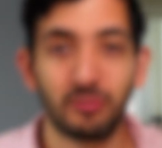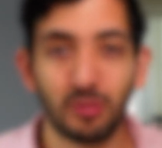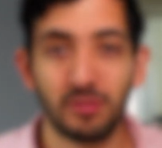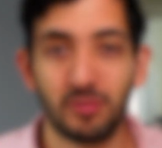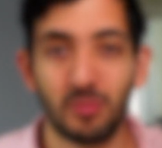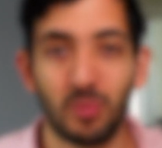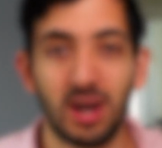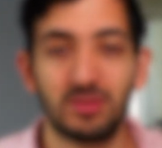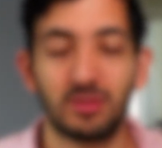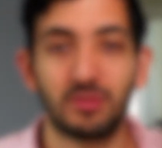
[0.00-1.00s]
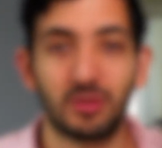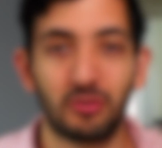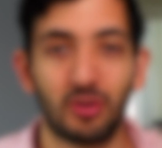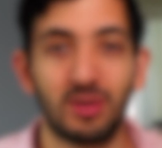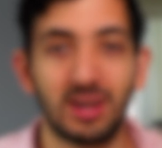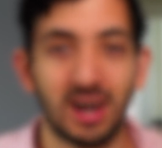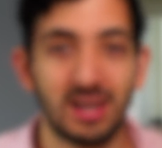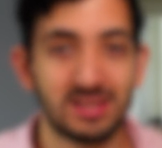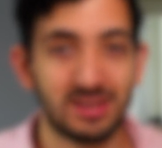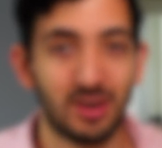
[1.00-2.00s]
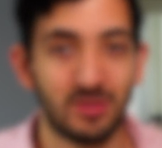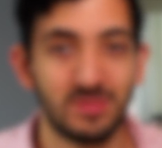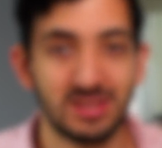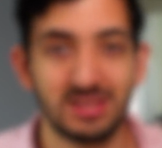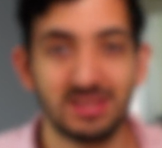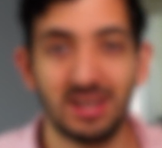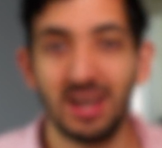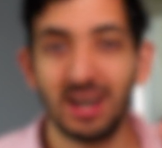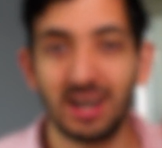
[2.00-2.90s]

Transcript: 4 different ways of controlling lights in Home Assistant.